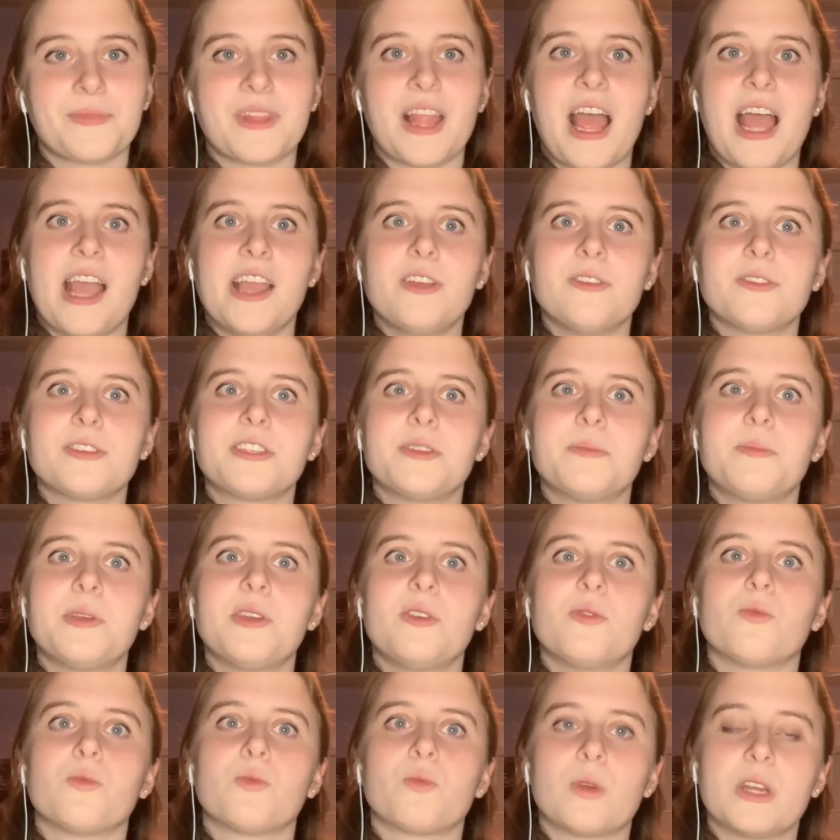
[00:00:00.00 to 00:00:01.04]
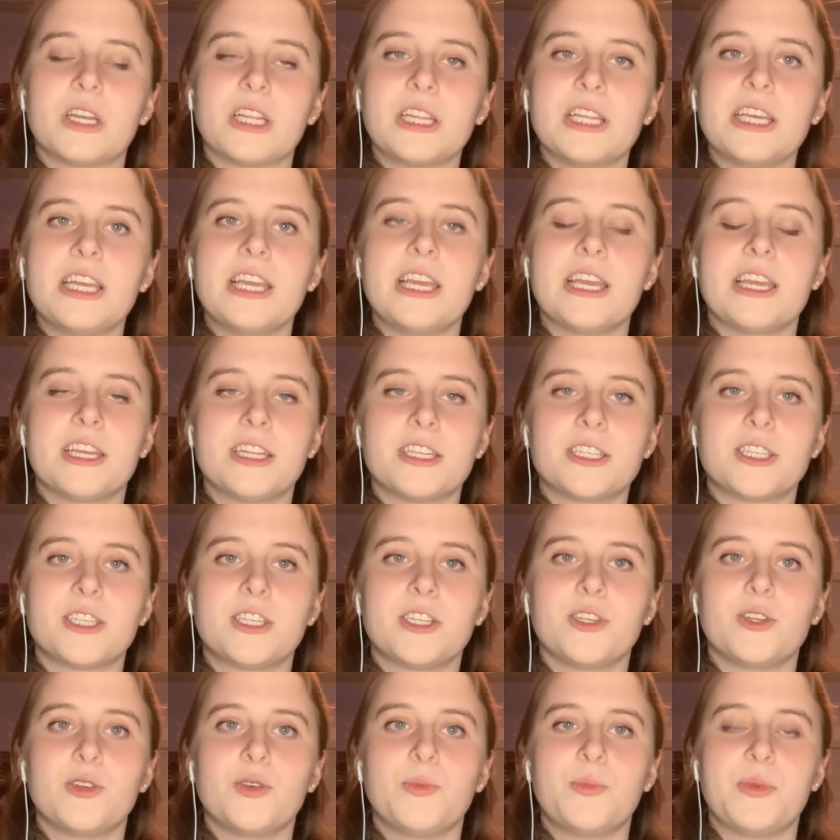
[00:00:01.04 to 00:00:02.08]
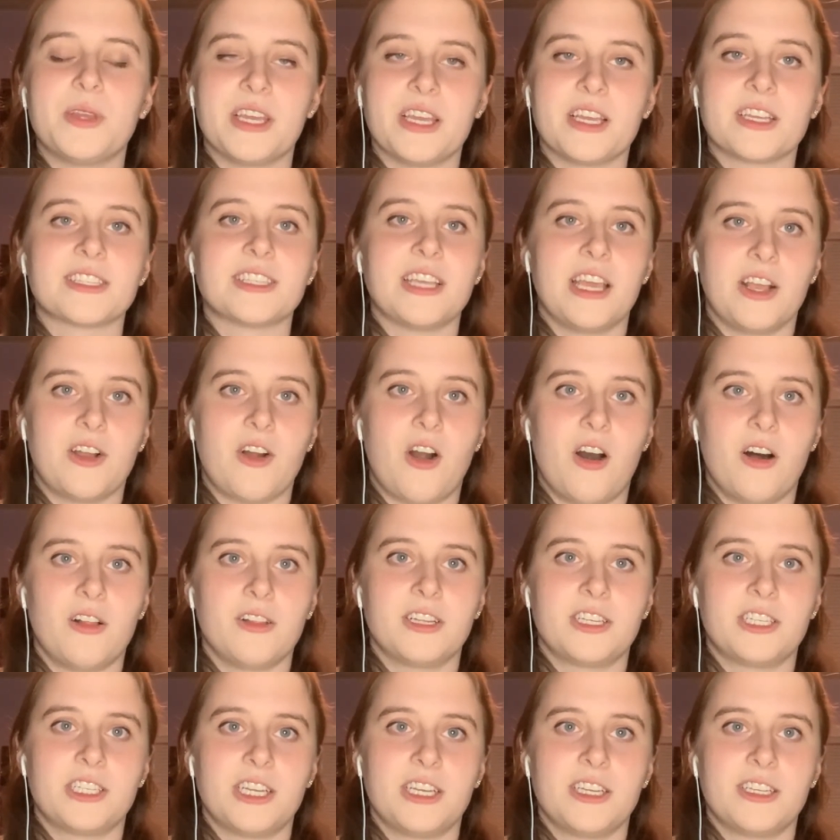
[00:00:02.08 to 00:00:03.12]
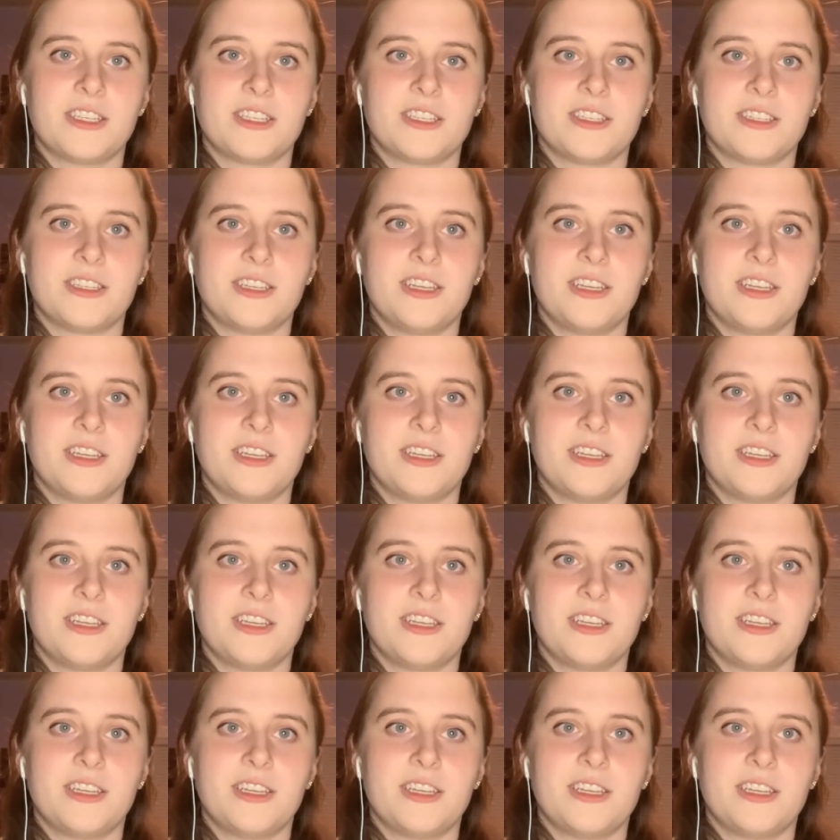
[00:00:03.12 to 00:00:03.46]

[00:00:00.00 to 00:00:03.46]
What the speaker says: I used to be really into being a psychologist.